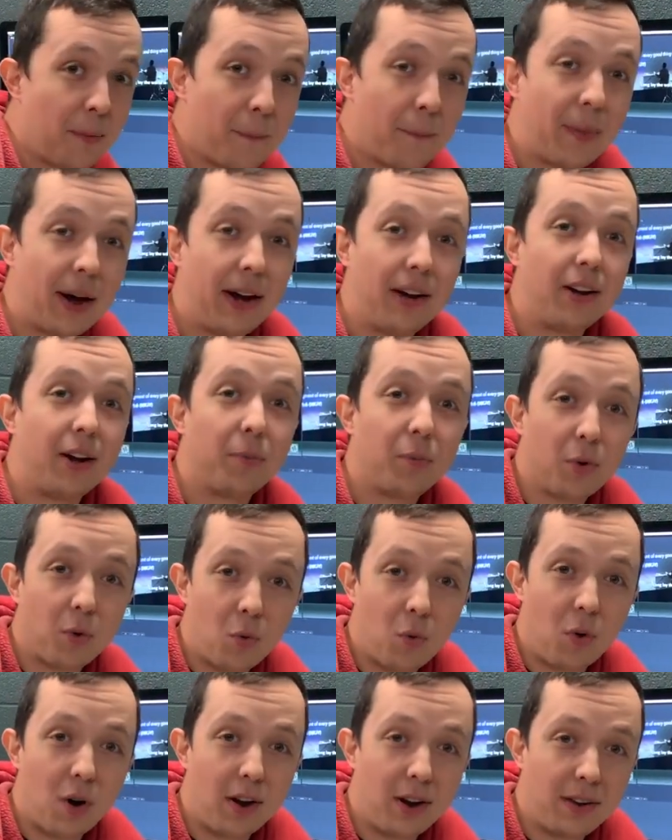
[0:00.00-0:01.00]
My number
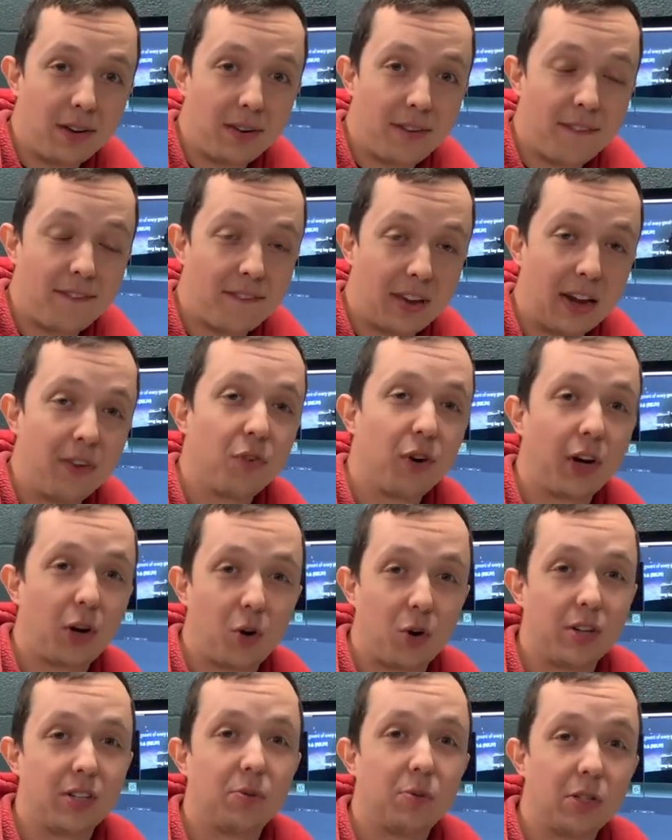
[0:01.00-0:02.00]
one favorite
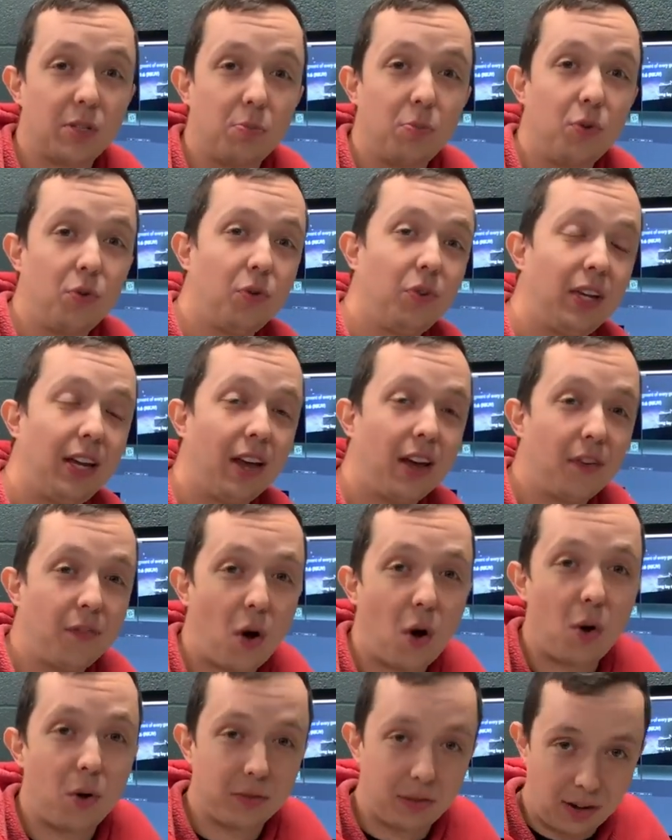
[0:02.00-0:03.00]
Christmas movie of
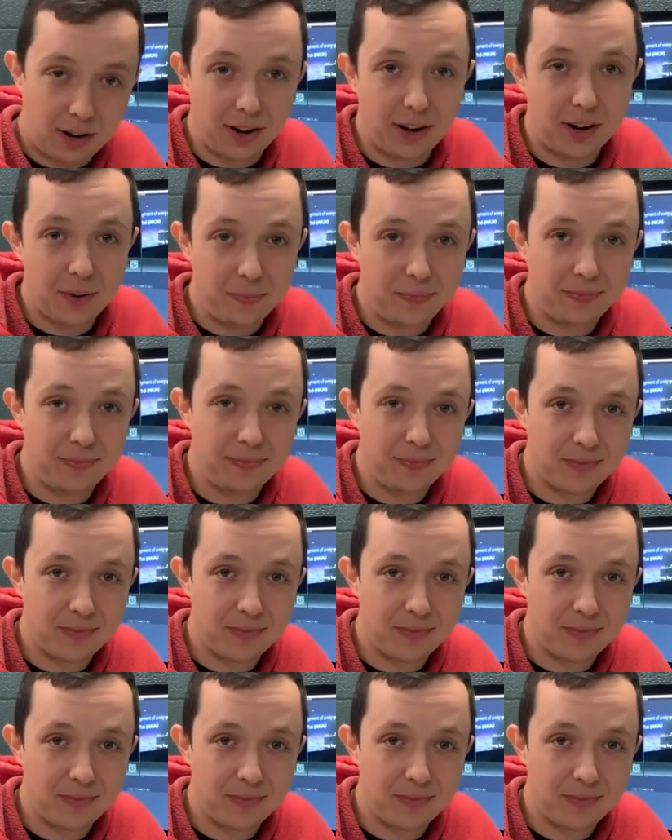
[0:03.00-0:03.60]
all time,